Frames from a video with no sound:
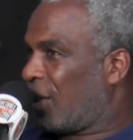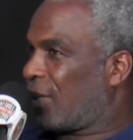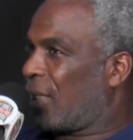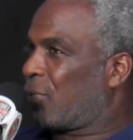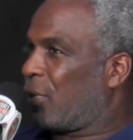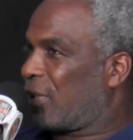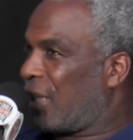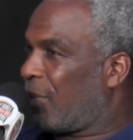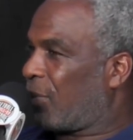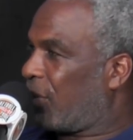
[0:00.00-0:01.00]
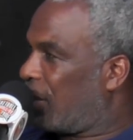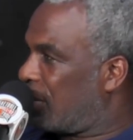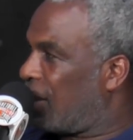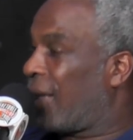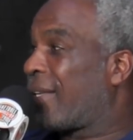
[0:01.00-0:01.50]
They shot 27 threes,
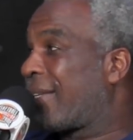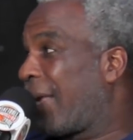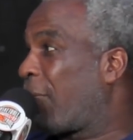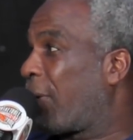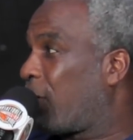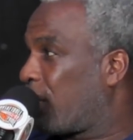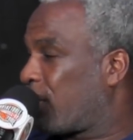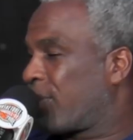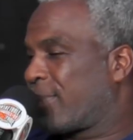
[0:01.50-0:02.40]
and they went home.